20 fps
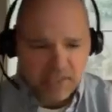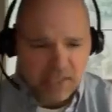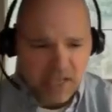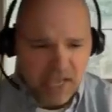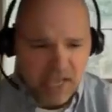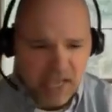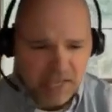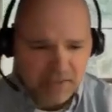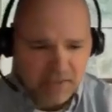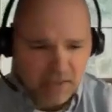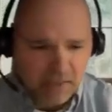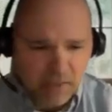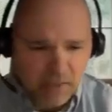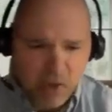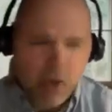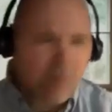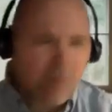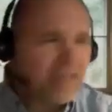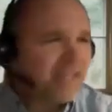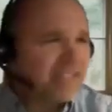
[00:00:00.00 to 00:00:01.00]
And uh,
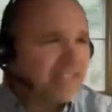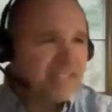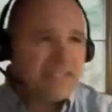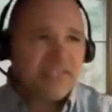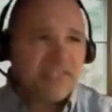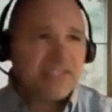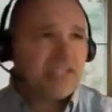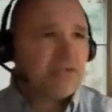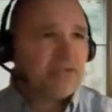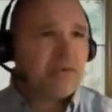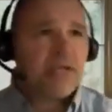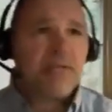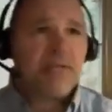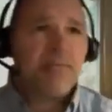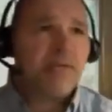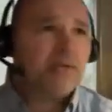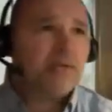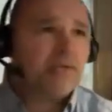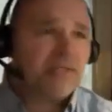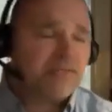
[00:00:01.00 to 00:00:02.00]
oh, that's instant
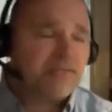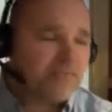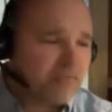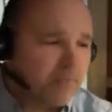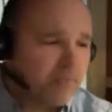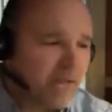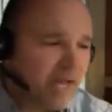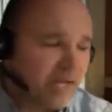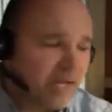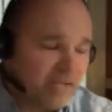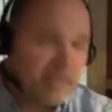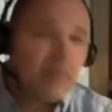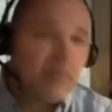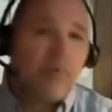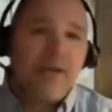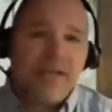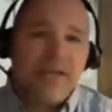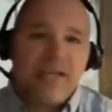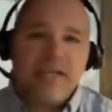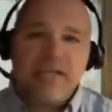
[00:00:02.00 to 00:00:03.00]
credibility for Matt. In a
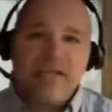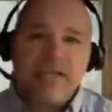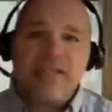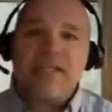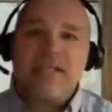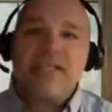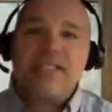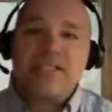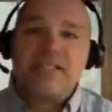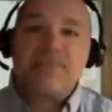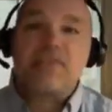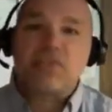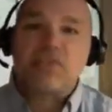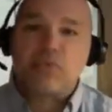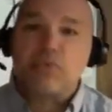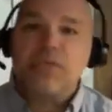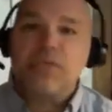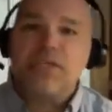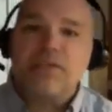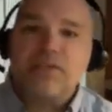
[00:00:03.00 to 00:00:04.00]
way, it is if it's
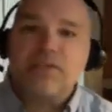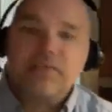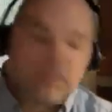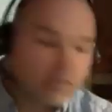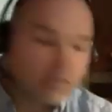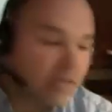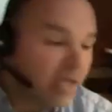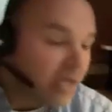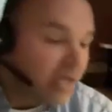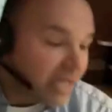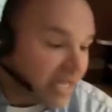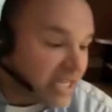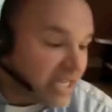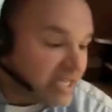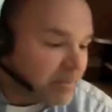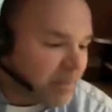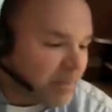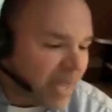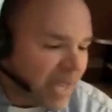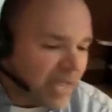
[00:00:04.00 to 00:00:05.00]
real. So he's
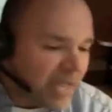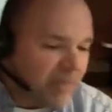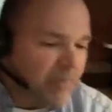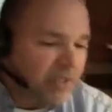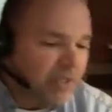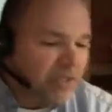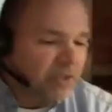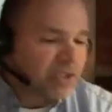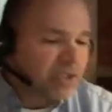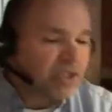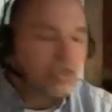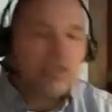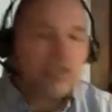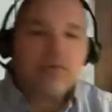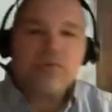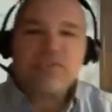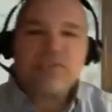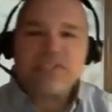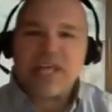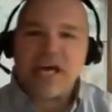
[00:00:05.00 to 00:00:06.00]
banned, but you're going to
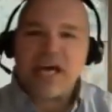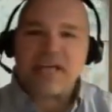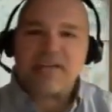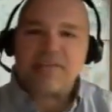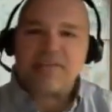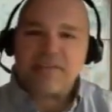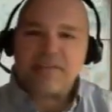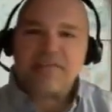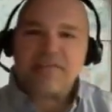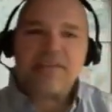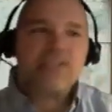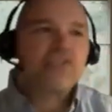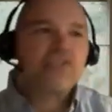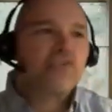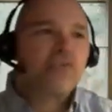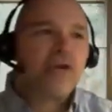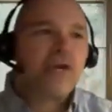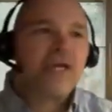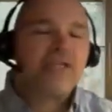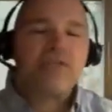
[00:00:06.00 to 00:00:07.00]
use that if if he's
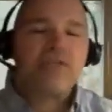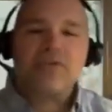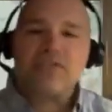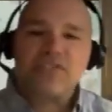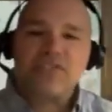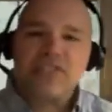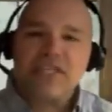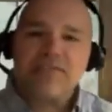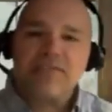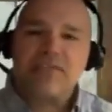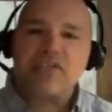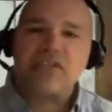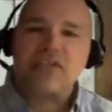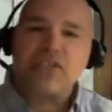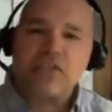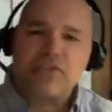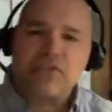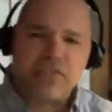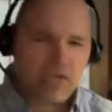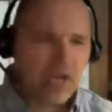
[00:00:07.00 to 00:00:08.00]
trying to deceive, he's going
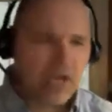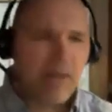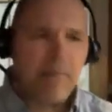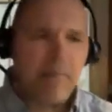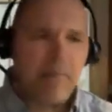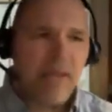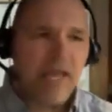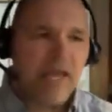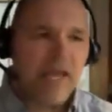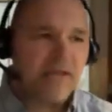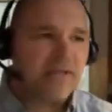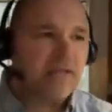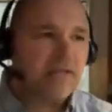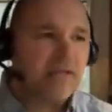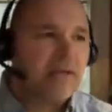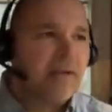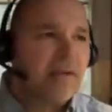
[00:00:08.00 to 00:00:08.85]
to use it. I'm banned.